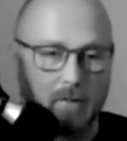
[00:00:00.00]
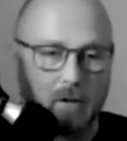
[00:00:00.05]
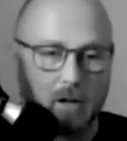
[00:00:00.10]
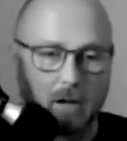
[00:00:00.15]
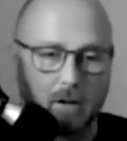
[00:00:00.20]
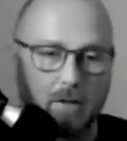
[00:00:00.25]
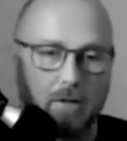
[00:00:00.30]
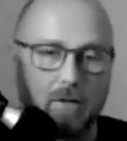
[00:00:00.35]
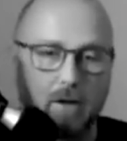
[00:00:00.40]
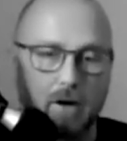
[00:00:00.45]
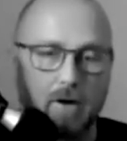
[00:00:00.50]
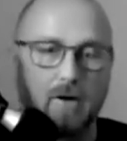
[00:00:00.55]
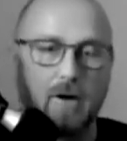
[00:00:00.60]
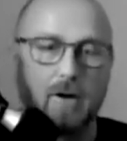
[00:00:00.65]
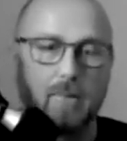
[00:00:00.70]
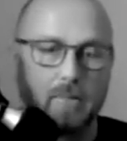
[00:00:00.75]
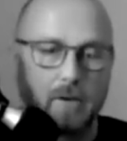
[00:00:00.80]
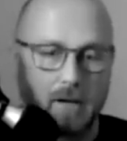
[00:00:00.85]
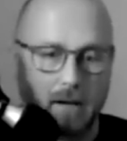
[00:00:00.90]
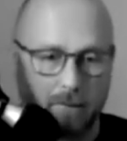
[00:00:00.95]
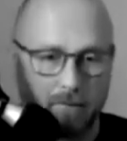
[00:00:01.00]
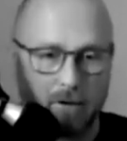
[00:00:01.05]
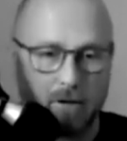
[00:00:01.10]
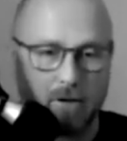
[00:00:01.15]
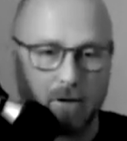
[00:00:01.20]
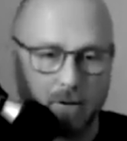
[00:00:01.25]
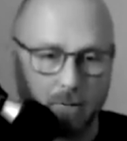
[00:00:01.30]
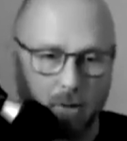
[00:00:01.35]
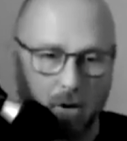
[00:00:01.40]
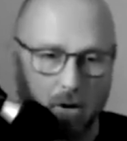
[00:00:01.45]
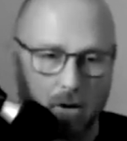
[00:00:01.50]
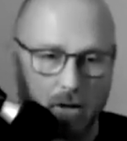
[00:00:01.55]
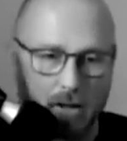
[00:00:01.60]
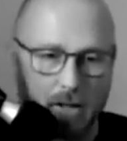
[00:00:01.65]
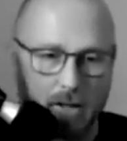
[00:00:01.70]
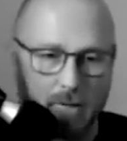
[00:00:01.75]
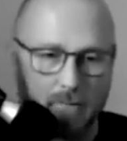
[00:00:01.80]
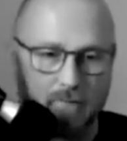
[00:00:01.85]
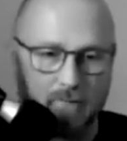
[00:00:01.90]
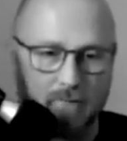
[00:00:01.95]
Ethereum came into the
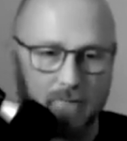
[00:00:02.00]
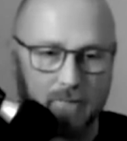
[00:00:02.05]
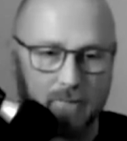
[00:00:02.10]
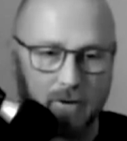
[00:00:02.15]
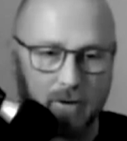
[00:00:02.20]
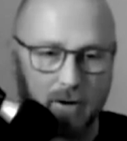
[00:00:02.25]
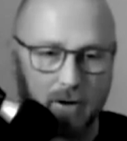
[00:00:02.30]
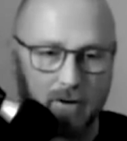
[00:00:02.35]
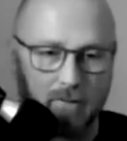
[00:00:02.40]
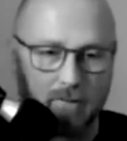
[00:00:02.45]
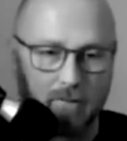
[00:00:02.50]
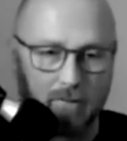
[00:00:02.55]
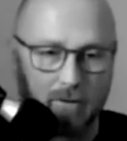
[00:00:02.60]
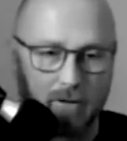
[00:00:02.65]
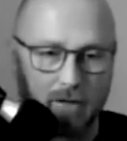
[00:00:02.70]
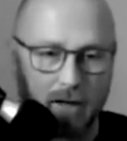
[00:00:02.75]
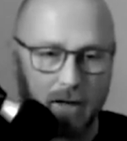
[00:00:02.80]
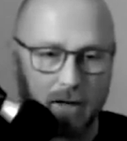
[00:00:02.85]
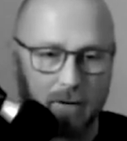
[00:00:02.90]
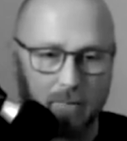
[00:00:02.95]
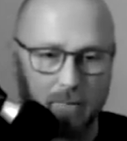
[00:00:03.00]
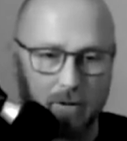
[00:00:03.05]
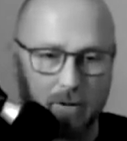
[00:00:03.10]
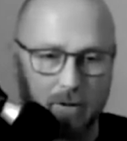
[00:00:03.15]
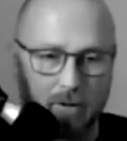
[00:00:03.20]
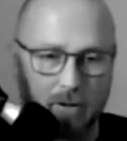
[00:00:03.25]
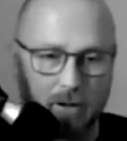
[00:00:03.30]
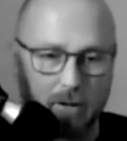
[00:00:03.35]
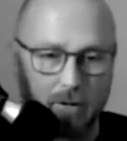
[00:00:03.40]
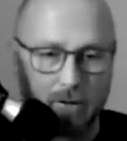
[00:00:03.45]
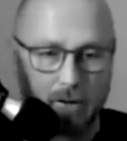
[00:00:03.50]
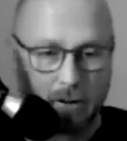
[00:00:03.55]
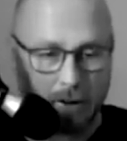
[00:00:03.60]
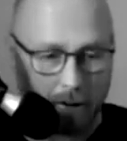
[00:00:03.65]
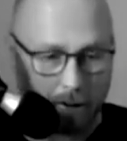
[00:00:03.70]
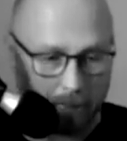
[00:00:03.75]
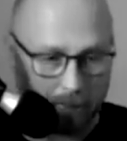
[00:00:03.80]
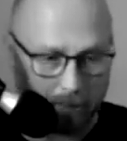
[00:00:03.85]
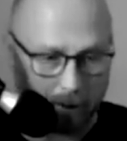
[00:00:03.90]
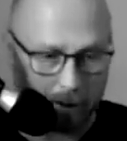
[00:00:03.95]
market, right, Vitalik Buterin,
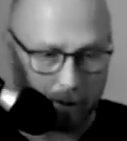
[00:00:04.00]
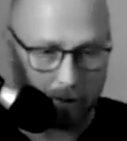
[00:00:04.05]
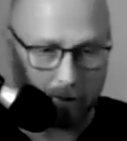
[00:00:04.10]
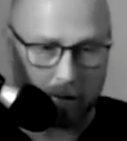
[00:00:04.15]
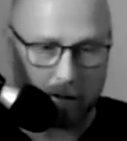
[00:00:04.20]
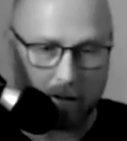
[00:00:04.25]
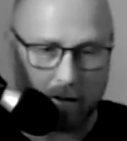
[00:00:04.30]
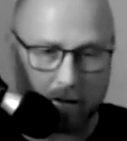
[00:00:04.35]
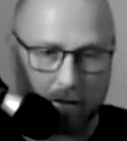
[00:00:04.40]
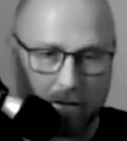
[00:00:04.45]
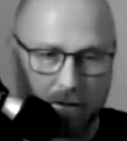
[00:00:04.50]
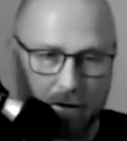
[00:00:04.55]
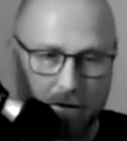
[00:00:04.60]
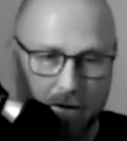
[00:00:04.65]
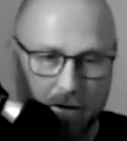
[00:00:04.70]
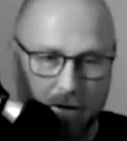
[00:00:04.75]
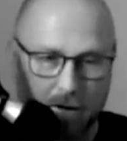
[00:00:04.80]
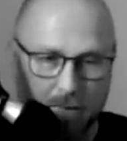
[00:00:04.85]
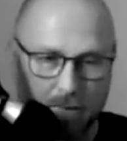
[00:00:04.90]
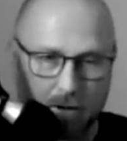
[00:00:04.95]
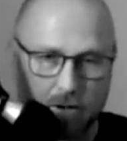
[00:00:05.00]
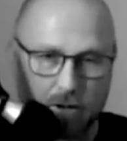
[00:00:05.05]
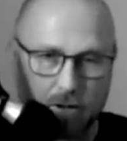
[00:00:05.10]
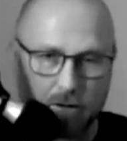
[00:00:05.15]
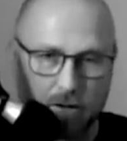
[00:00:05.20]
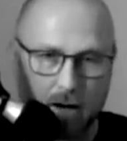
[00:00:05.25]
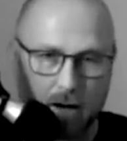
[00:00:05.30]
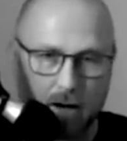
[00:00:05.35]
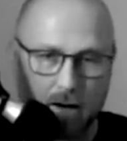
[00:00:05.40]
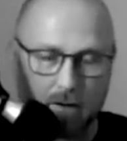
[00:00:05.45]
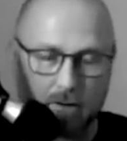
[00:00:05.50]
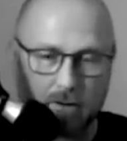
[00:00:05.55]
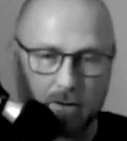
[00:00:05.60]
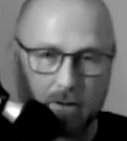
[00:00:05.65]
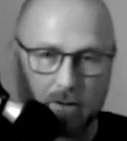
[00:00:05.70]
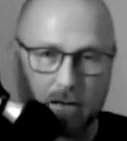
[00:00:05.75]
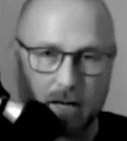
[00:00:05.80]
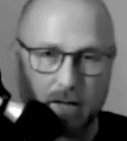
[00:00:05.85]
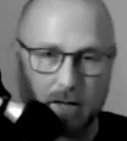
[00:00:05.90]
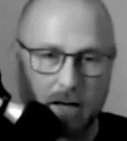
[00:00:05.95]
and created Ethereum, which allowed to
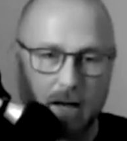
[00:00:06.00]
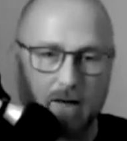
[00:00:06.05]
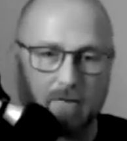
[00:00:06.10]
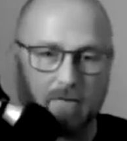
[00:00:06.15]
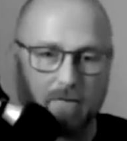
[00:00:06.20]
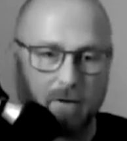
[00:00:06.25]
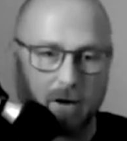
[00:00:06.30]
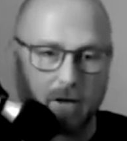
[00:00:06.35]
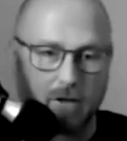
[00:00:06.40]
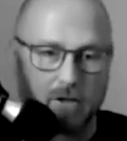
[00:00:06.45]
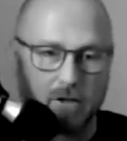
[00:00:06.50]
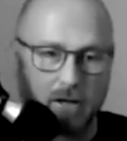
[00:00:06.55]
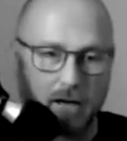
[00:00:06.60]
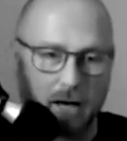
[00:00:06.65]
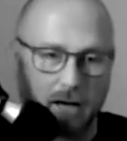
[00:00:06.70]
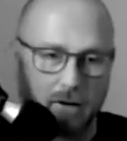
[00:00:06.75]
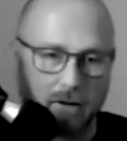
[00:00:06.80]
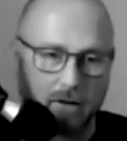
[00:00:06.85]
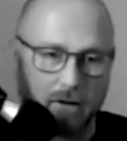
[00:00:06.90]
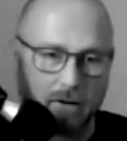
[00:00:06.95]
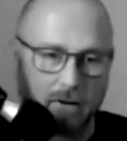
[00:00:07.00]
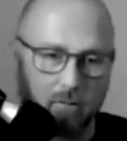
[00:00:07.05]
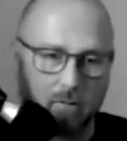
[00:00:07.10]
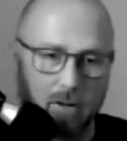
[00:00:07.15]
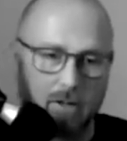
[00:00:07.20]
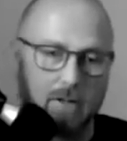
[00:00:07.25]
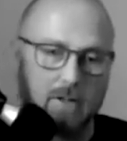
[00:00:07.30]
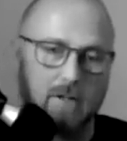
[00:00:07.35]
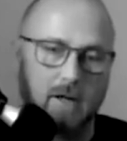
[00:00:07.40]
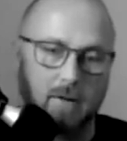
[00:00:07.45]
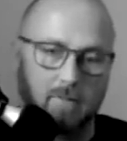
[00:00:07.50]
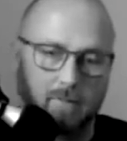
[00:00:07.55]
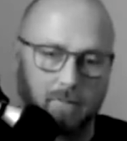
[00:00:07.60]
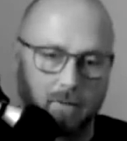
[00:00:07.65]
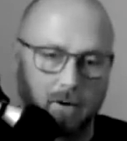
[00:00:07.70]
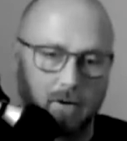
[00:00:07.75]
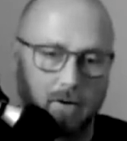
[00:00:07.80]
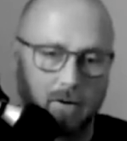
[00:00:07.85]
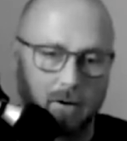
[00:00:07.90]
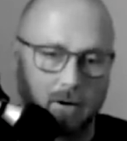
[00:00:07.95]
take that functionality to one step
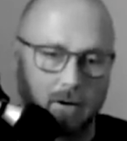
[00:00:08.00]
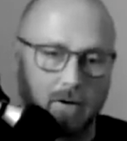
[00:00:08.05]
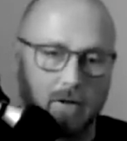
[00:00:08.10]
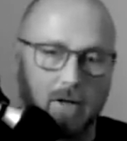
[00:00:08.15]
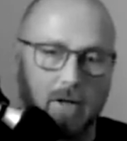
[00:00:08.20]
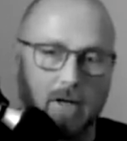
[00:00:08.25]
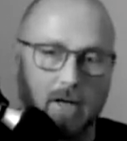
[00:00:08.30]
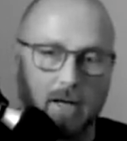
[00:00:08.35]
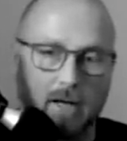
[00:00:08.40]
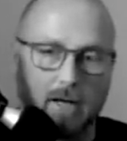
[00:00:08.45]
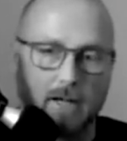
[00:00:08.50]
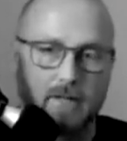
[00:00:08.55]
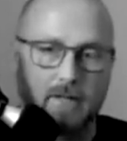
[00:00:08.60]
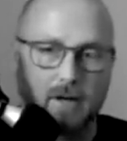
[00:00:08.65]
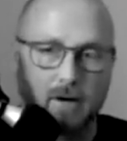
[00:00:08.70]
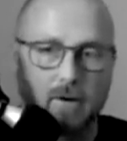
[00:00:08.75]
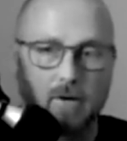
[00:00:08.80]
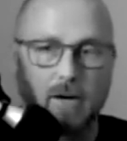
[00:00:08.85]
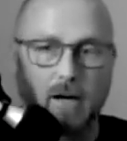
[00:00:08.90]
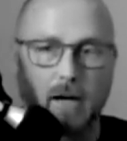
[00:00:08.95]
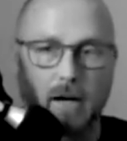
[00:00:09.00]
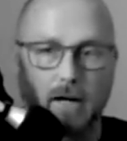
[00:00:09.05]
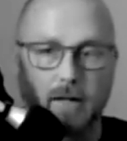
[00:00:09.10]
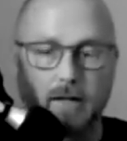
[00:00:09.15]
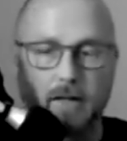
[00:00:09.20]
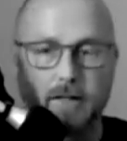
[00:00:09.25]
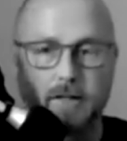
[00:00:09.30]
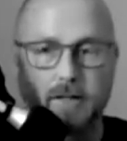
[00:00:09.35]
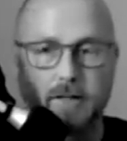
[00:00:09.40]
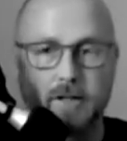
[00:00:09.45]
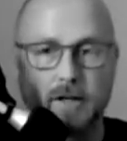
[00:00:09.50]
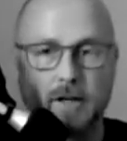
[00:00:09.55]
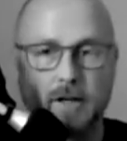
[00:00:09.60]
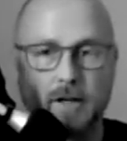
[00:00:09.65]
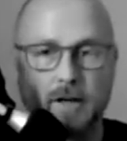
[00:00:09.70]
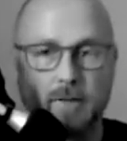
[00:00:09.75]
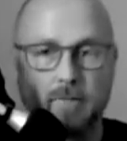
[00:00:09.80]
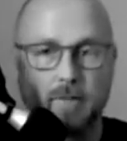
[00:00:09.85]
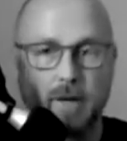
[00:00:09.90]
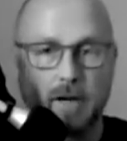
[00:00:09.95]
further and said, okay, let's
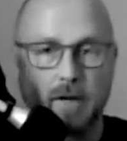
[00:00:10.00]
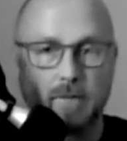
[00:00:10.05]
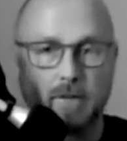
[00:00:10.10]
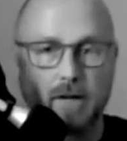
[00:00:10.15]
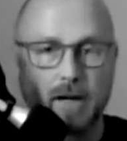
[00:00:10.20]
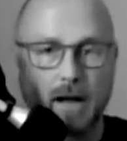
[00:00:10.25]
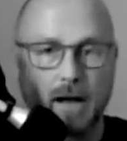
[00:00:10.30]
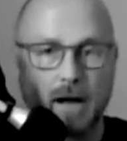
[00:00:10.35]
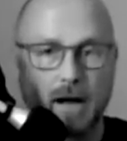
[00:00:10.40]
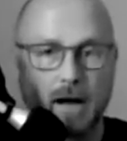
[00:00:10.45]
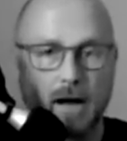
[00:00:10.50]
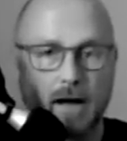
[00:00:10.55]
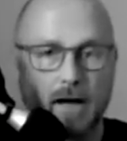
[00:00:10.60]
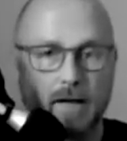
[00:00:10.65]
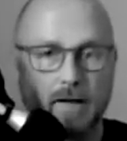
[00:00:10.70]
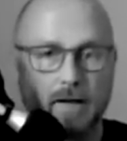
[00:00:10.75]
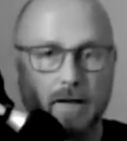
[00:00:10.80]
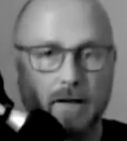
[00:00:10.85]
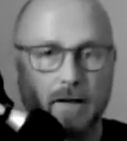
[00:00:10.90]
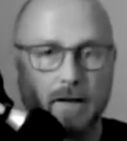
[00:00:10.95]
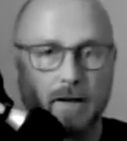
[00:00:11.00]
be able to add